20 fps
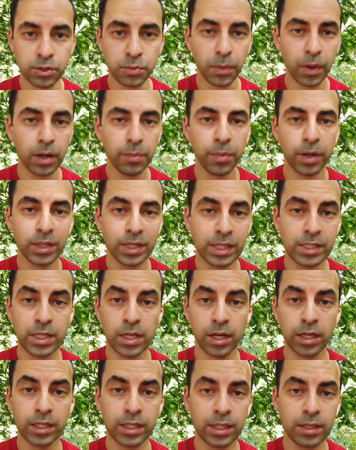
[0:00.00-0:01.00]
Inspired by
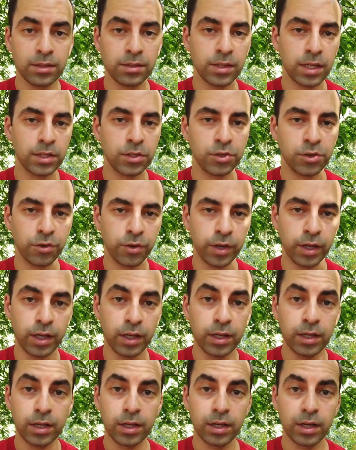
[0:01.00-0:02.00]
these 19th
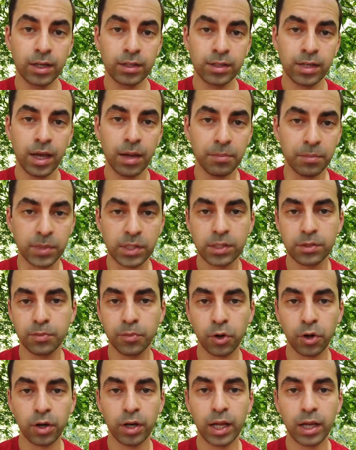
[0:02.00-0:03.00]
century Attempts.
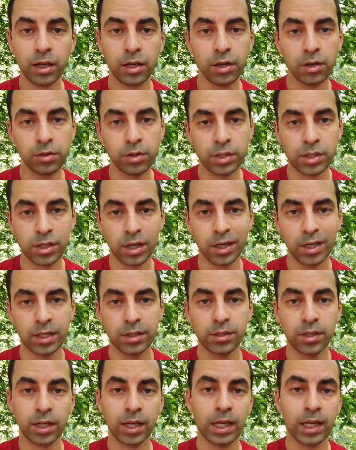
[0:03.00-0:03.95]
Brukhonenko decided